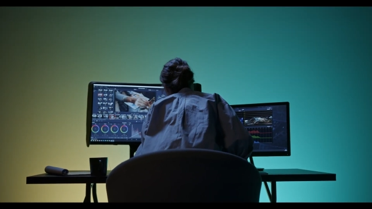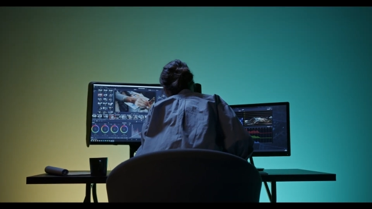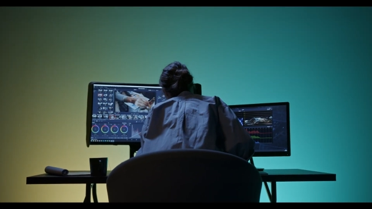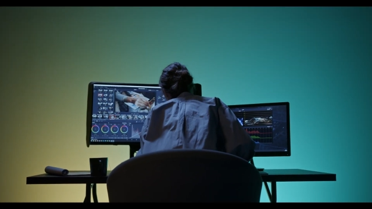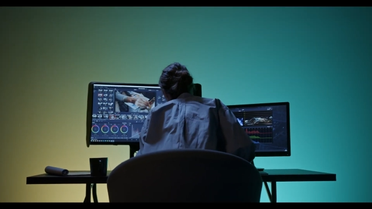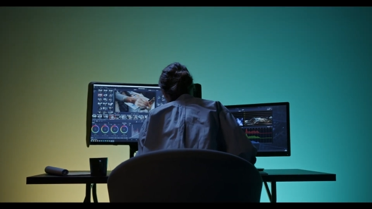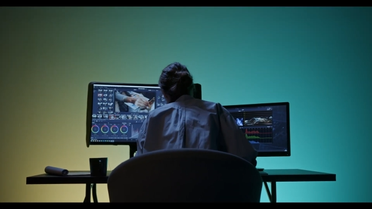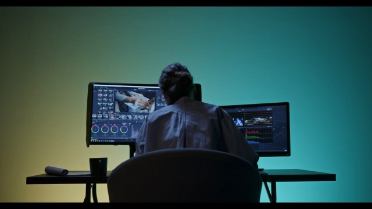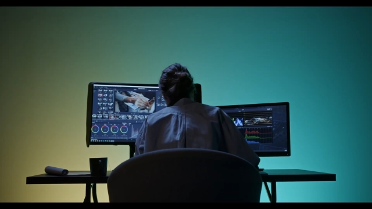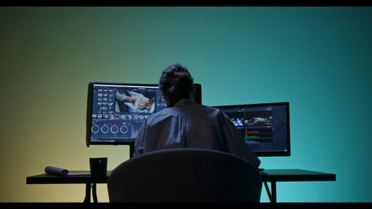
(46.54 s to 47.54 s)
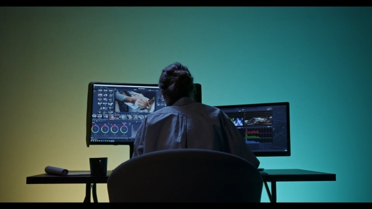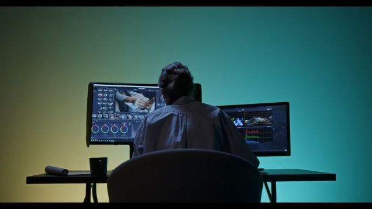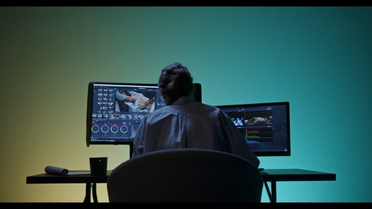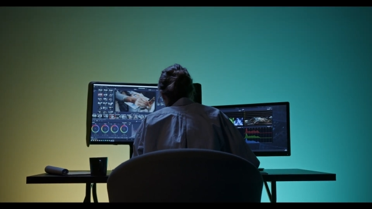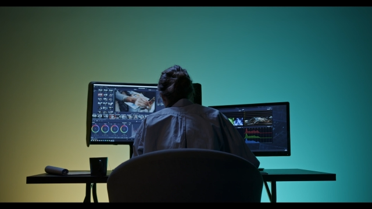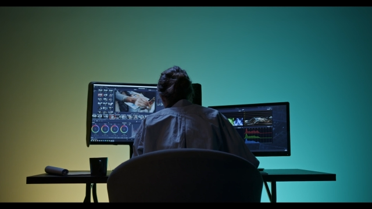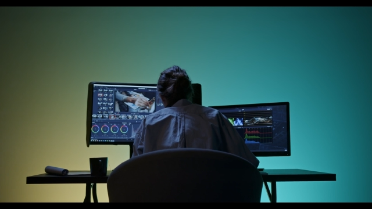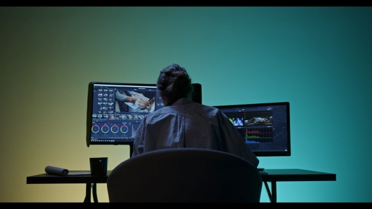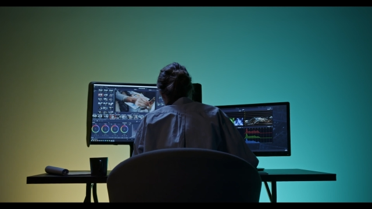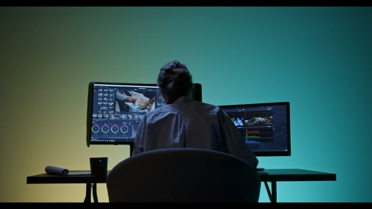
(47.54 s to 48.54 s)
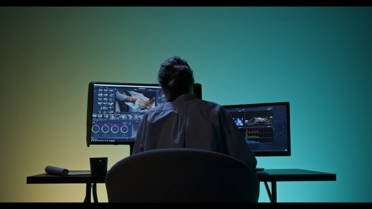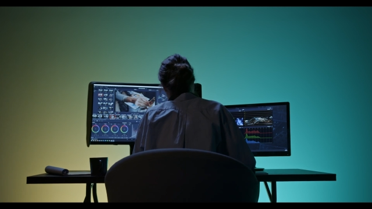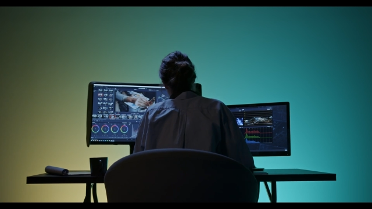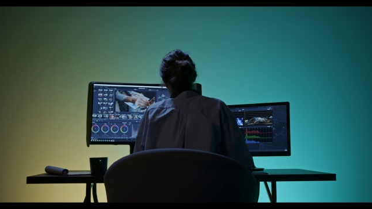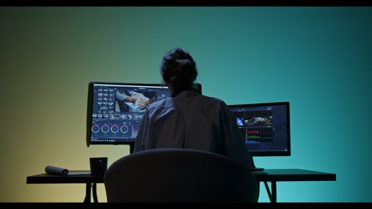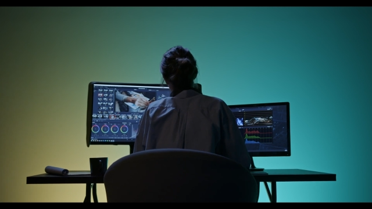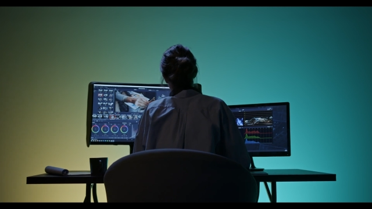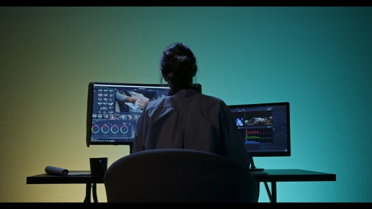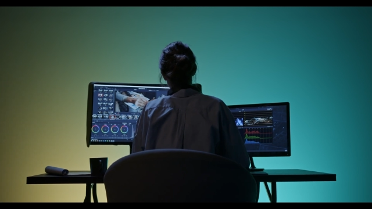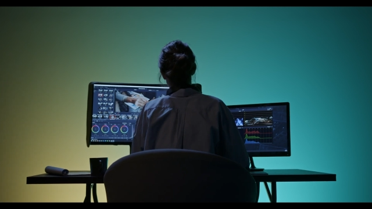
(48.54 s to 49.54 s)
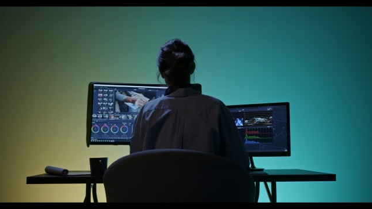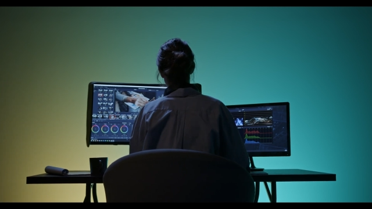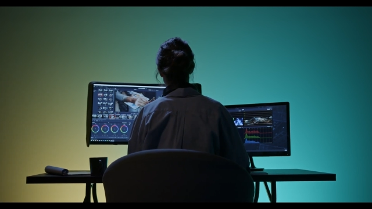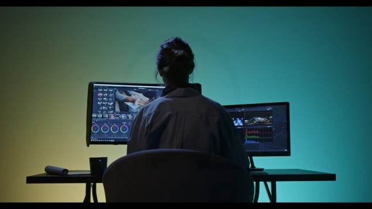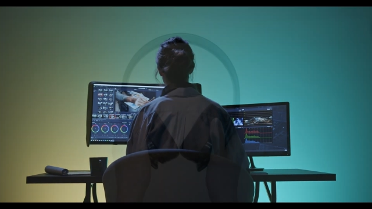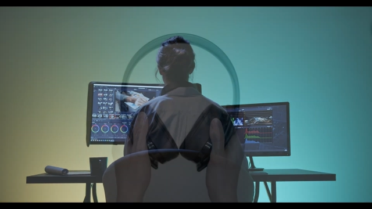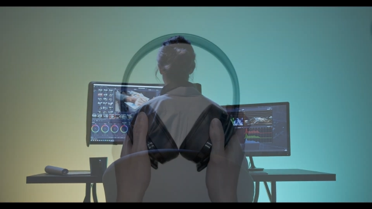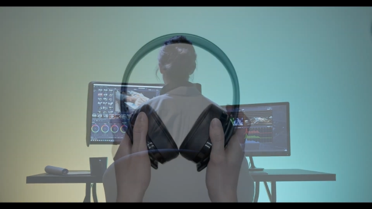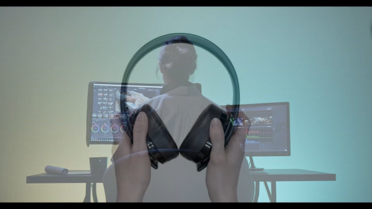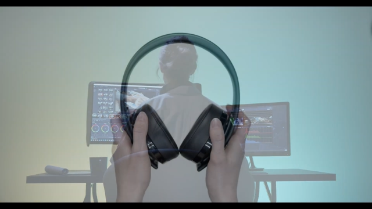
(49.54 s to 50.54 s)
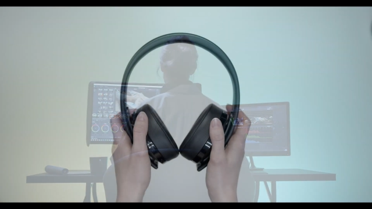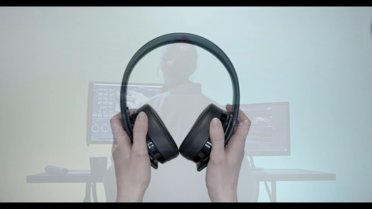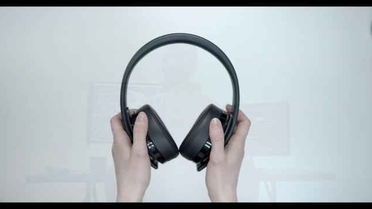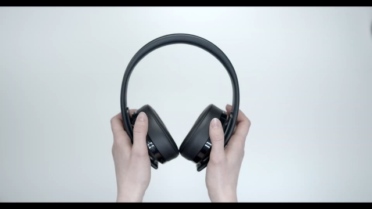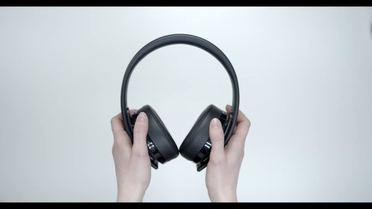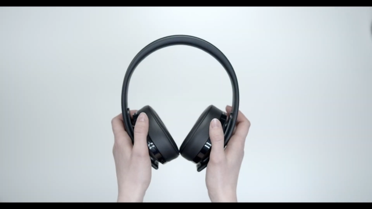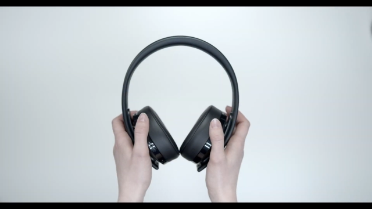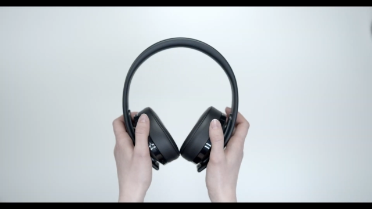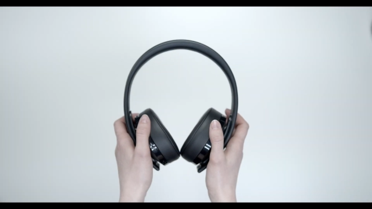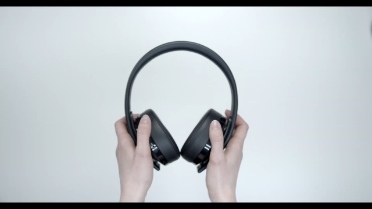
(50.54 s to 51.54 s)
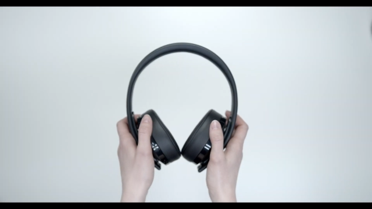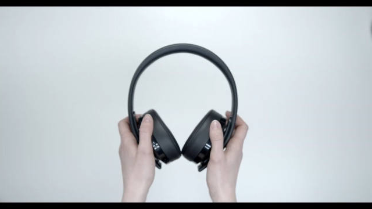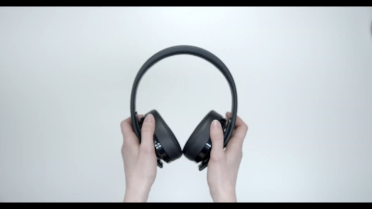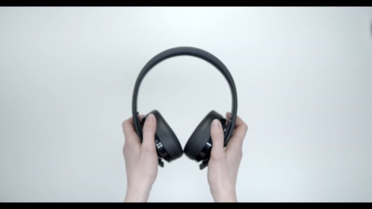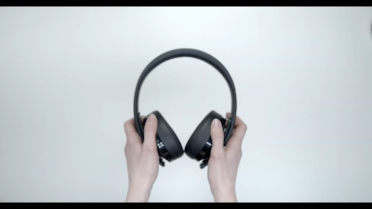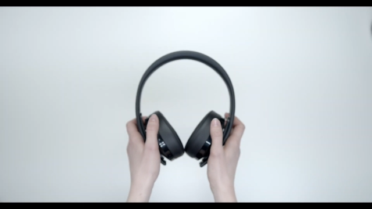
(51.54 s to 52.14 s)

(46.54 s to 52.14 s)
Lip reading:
No face is visible, so there are no lips to read.